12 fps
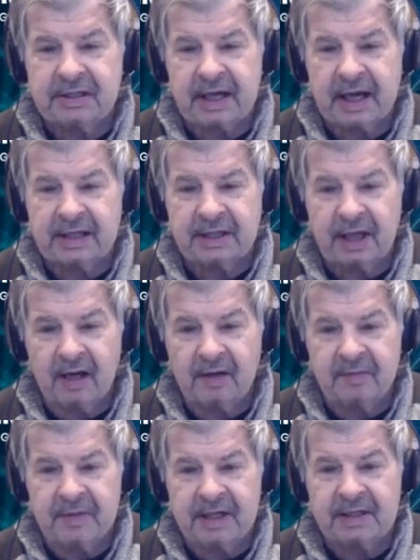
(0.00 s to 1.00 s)

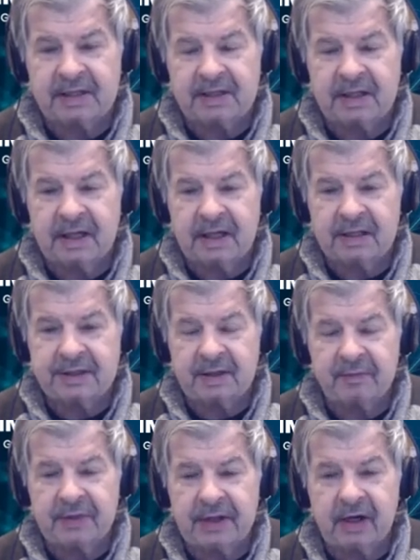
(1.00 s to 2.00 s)
taxonomies,
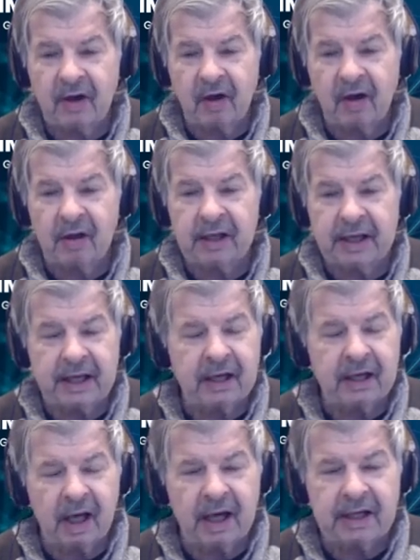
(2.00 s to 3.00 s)
something called
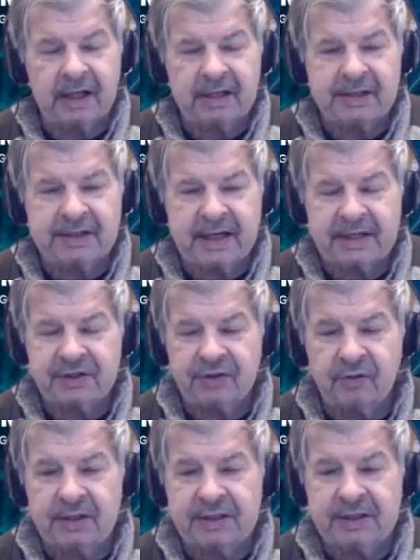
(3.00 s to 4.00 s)
inline
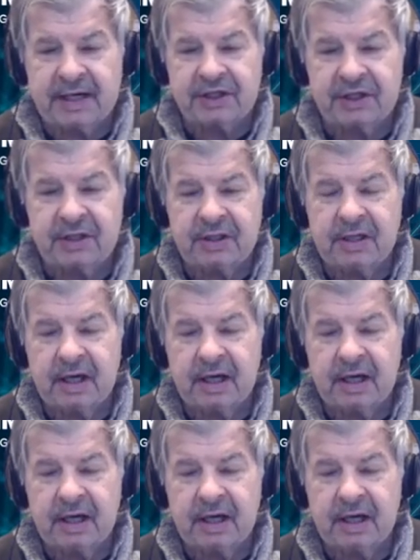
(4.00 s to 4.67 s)
contextualization,